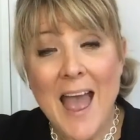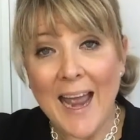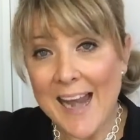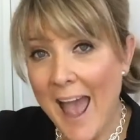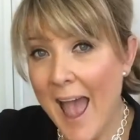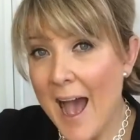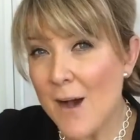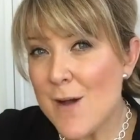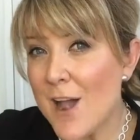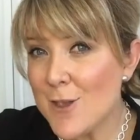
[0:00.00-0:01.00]
And
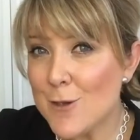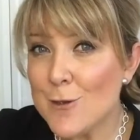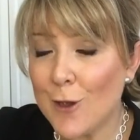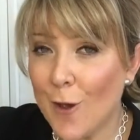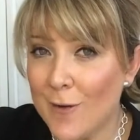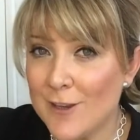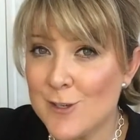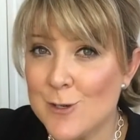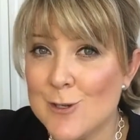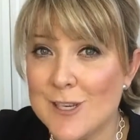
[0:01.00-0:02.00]
how are you going
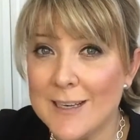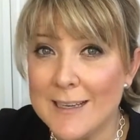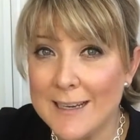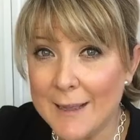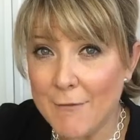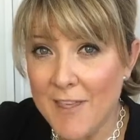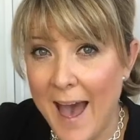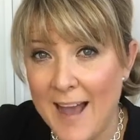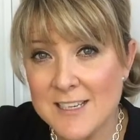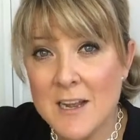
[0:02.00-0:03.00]
to deliver
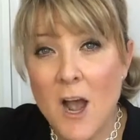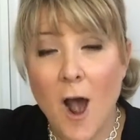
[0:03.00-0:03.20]
that,